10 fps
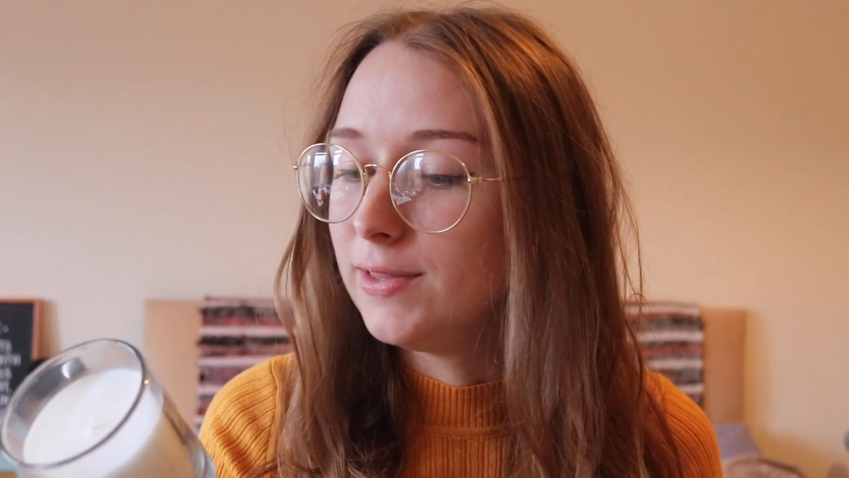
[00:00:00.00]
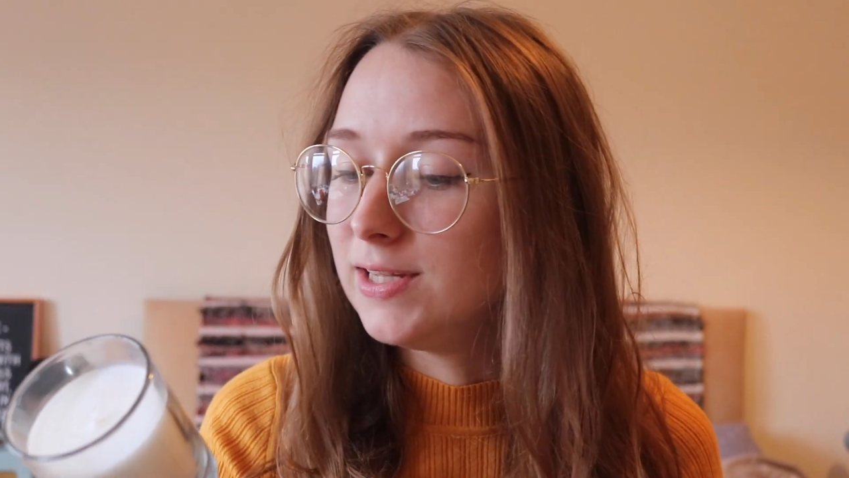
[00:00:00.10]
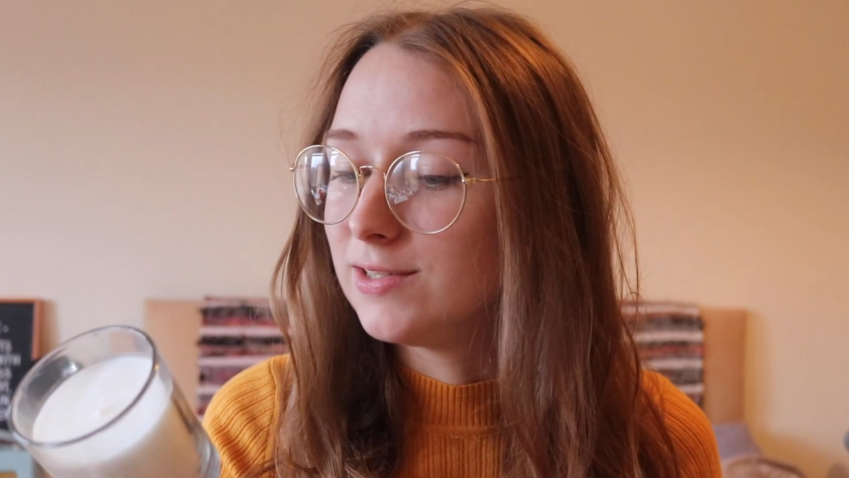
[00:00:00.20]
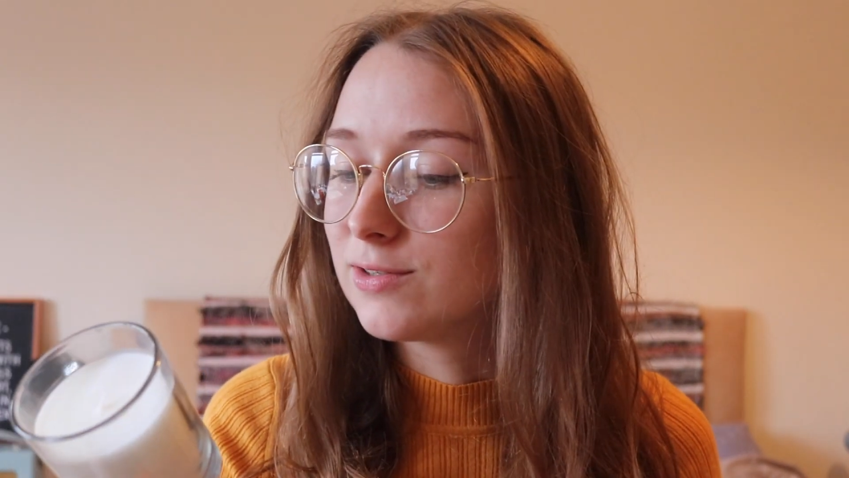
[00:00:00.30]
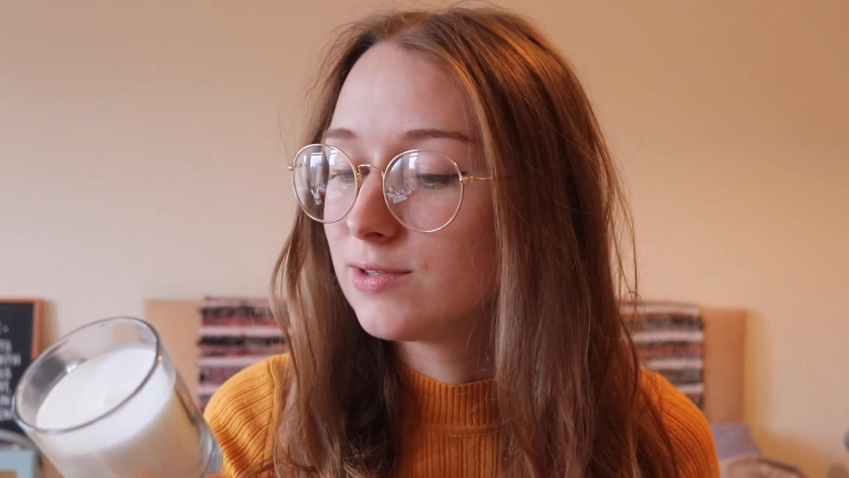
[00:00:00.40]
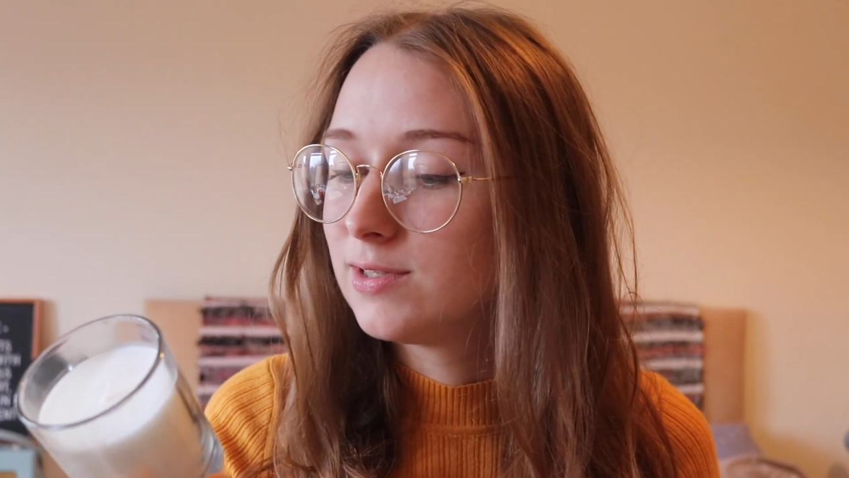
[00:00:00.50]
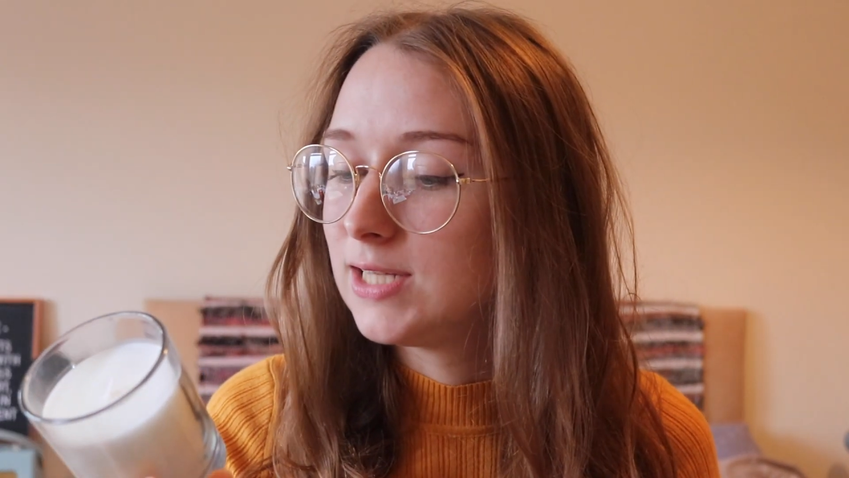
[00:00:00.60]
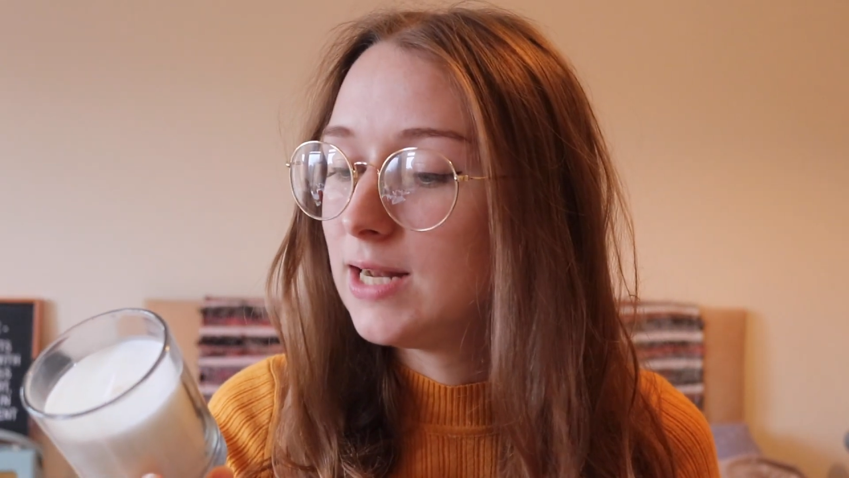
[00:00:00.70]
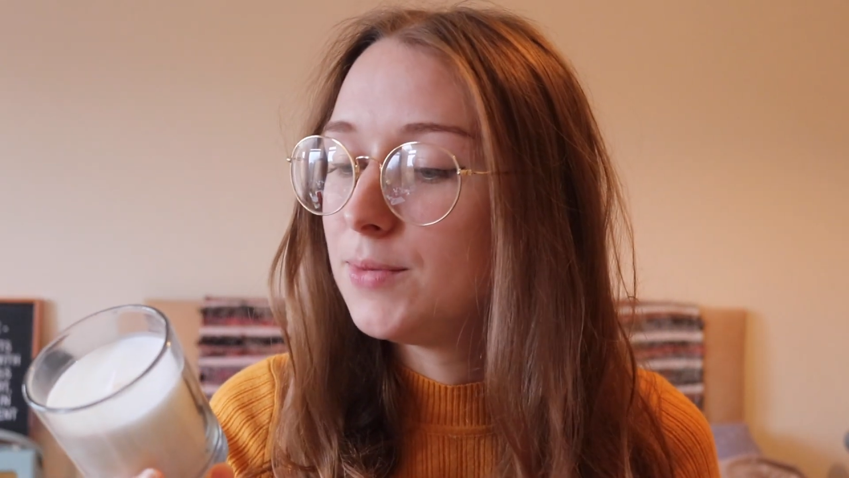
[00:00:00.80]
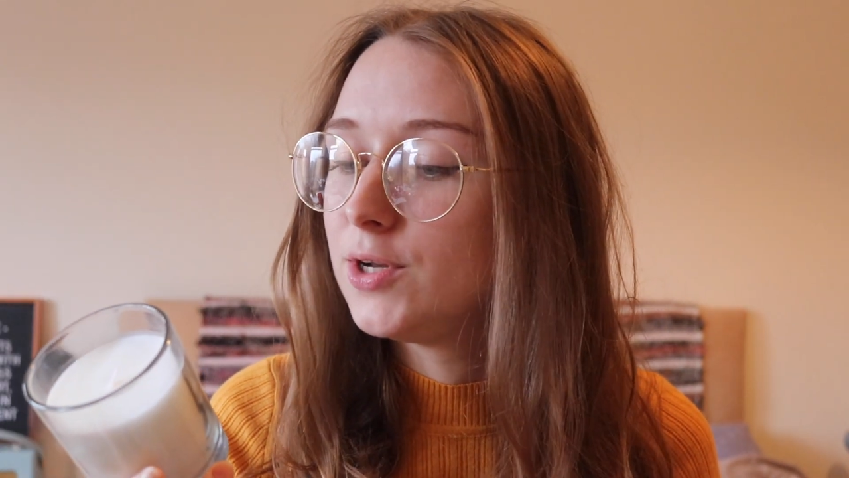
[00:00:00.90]
It is
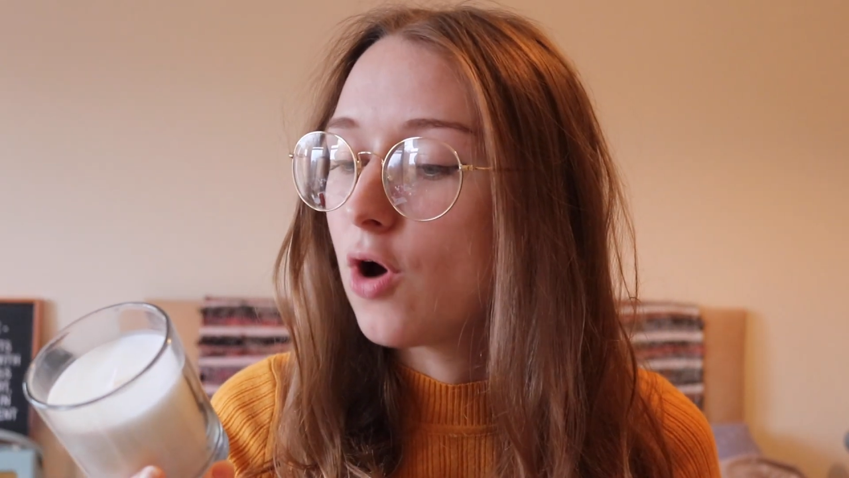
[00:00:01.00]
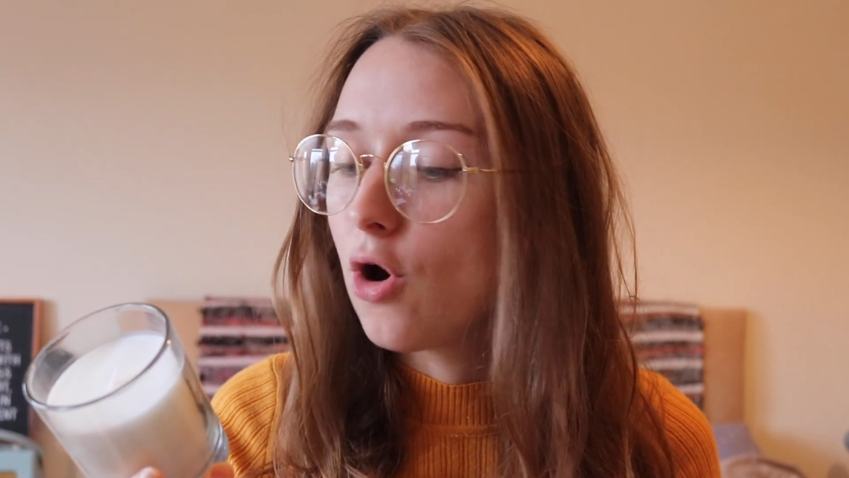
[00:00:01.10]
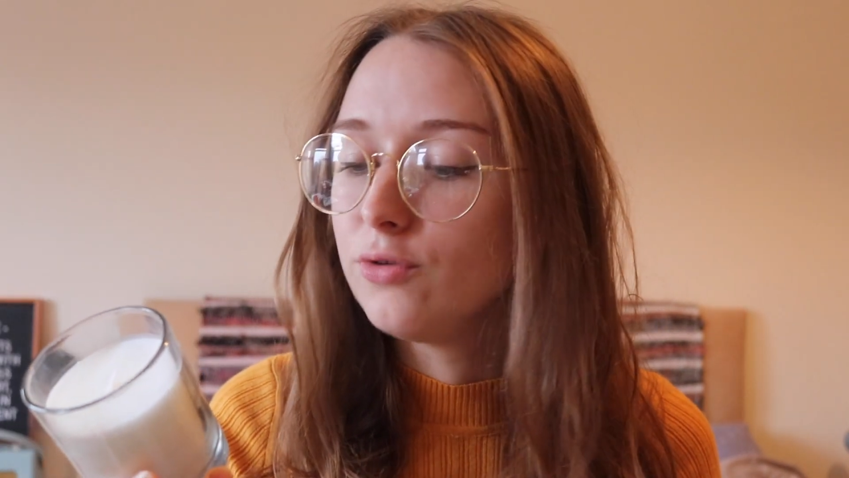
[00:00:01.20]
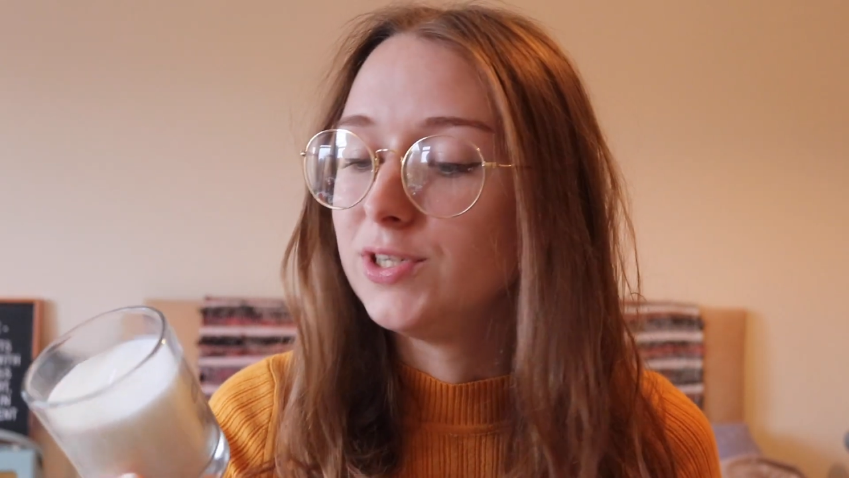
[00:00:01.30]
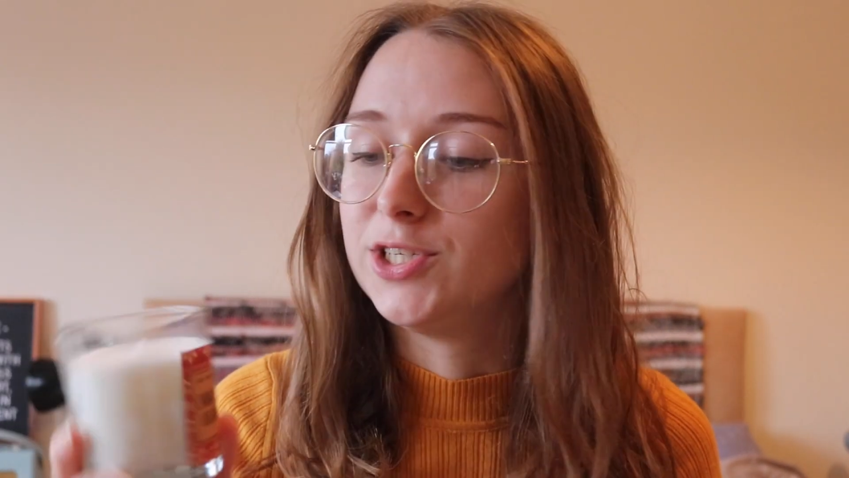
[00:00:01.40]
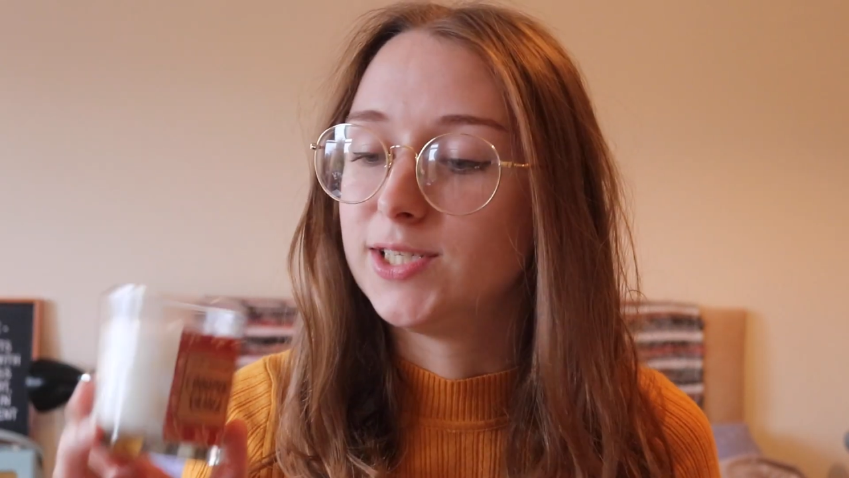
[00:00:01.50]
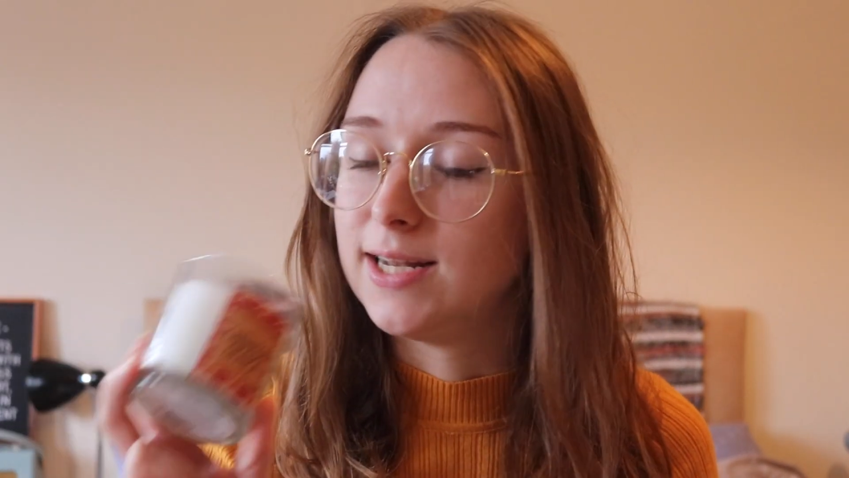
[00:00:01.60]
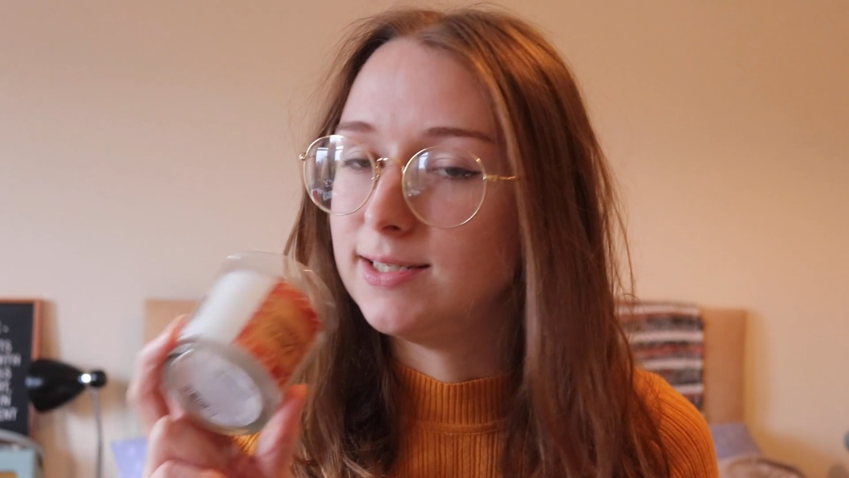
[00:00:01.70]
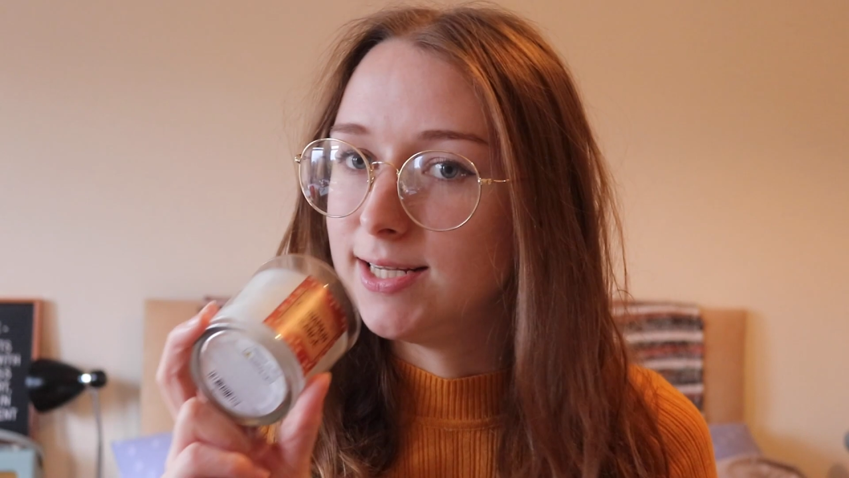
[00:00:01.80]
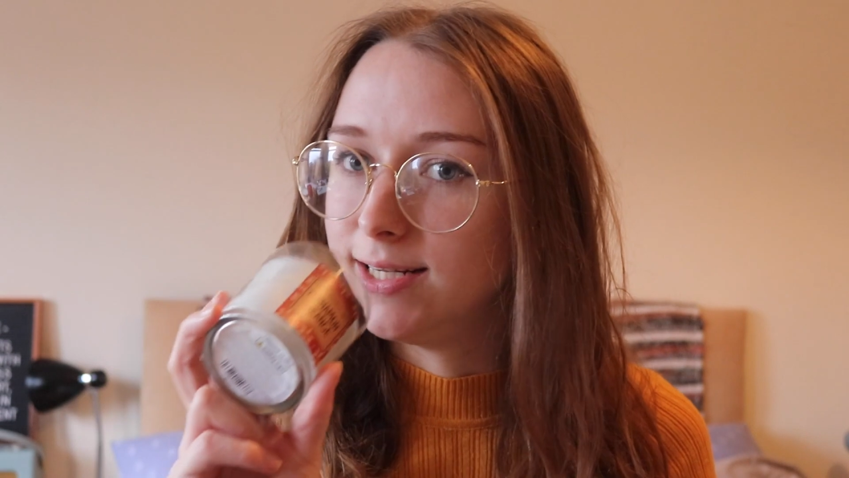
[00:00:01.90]
cinnamon orange
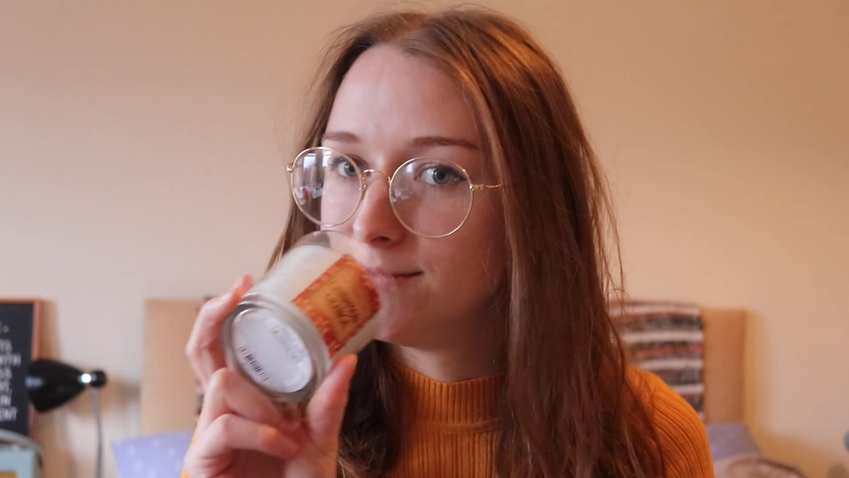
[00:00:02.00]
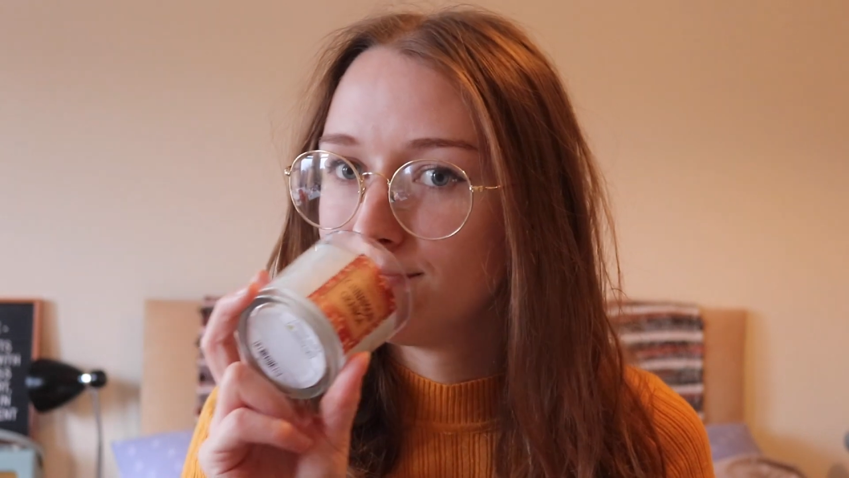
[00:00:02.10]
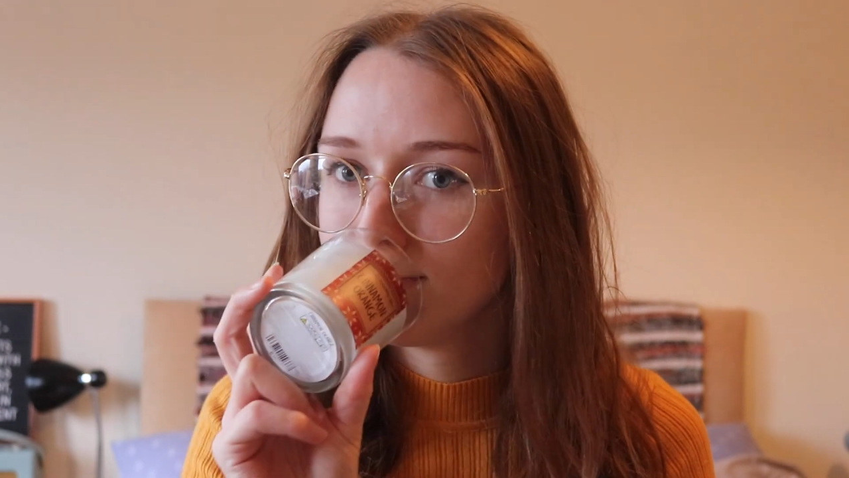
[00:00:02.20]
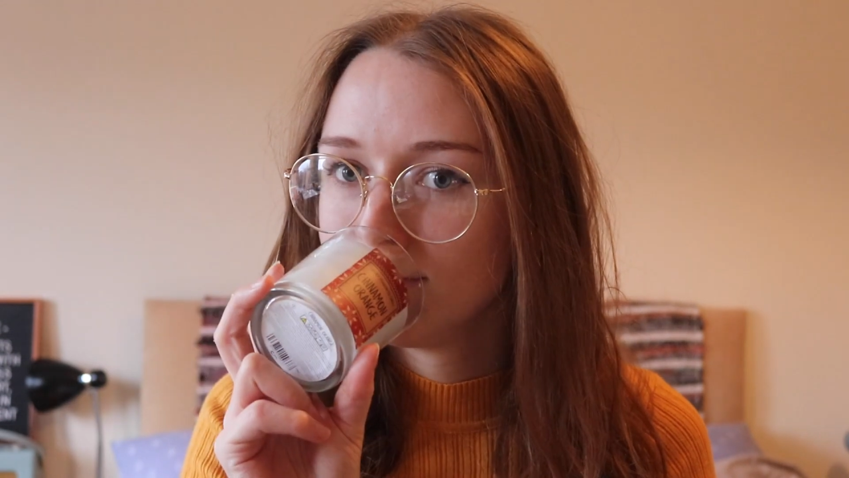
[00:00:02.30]
scented.